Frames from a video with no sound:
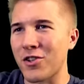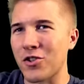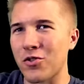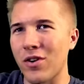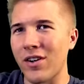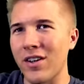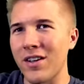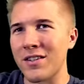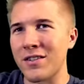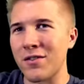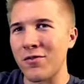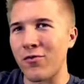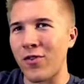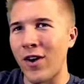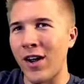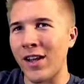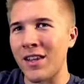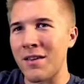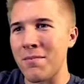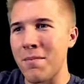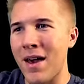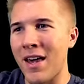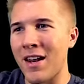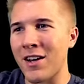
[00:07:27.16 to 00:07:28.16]
Australians have
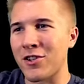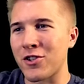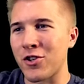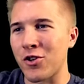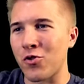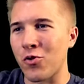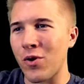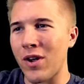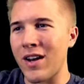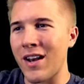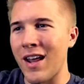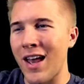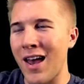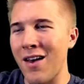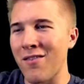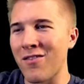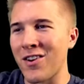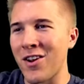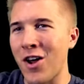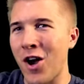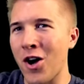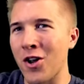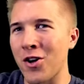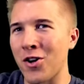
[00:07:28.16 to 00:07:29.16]
finally managed to create
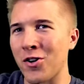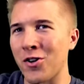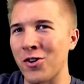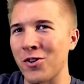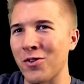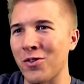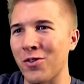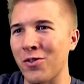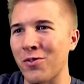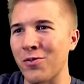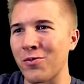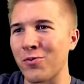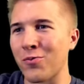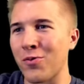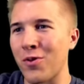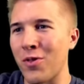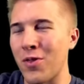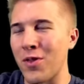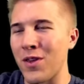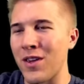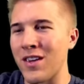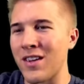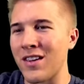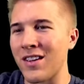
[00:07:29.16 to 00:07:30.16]
heaven on earth
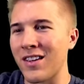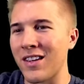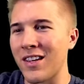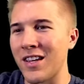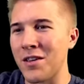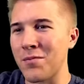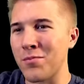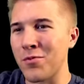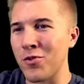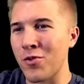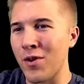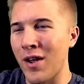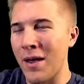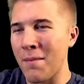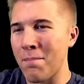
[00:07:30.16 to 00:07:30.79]
with the Emu